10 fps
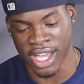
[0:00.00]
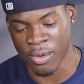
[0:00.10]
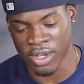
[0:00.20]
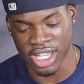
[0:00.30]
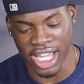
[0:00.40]
I
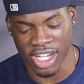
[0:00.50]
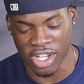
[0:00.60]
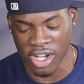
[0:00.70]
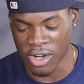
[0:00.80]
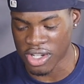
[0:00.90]
really like the
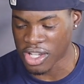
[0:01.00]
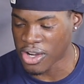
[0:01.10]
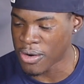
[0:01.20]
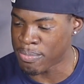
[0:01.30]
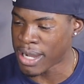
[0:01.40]

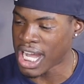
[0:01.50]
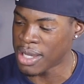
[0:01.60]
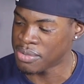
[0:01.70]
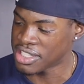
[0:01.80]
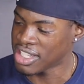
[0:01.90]
gold
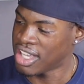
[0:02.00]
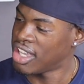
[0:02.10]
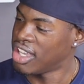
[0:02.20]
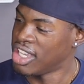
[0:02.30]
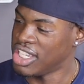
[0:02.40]
pops,
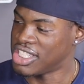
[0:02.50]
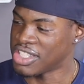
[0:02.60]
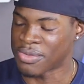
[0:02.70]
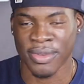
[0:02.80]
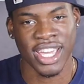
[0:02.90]

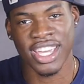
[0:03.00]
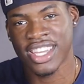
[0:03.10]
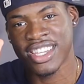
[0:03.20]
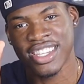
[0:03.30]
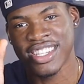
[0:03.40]

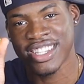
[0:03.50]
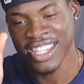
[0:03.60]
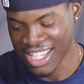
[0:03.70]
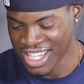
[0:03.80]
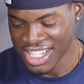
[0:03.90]

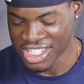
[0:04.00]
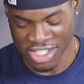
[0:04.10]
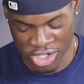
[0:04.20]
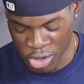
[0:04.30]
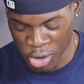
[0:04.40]

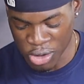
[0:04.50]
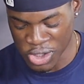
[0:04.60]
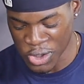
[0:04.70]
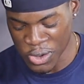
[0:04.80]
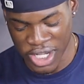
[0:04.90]
just a cool
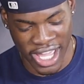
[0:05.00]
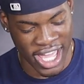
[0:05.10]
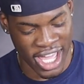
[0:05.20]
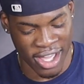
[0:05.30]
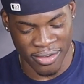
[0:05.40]
tool to
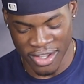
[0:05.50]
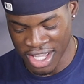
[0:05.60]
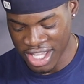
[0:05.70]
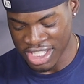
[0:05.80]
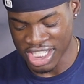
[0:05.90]
have,
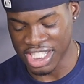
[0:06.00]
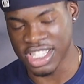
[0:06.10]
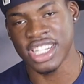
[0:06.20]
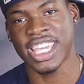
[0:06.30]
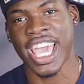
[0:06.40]
just to
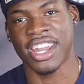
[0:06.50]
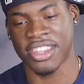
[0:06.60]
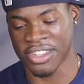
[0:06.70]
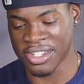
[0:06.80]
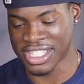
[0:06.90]
look at it,
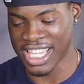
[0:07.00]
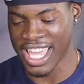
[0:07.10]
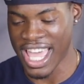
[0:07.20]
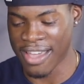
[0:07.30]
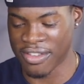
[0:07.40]
you know what I'm
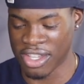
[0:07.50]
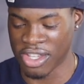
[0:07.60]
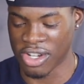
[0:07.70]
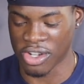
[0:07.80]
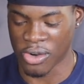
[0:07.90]
saying? Having
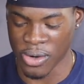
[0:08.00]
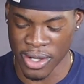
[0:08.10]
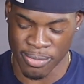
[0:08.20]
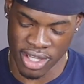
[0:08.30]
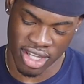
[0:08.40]
your
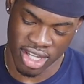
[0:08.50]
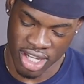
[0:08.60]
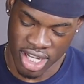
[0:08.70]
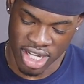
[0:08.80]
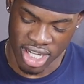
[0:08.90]
equipment
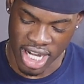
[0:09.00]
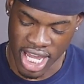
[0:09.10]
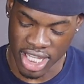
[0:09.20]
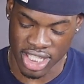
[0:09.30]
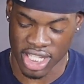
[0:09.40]

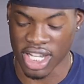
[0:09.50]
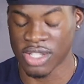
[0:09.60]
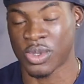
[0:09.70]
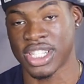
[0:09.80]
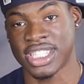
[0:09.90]
nice. It
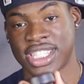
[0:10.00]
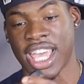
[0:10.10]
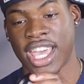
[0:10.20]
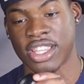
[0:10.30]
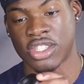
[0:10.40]
comes with a
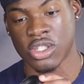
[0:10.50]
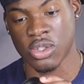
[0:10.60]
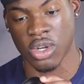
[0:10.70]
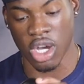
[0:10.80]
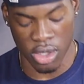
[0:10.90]
stand too.
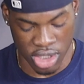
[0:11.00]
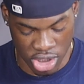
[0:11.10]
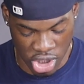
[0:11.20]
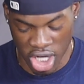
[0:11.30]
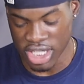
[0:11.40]
Oh, it's a
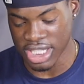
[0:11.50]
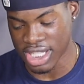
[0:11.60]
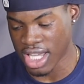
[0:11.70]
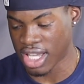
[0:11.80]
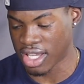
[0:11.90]
charging
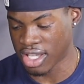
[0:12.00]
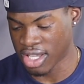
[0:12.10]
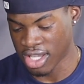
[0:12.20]
stand.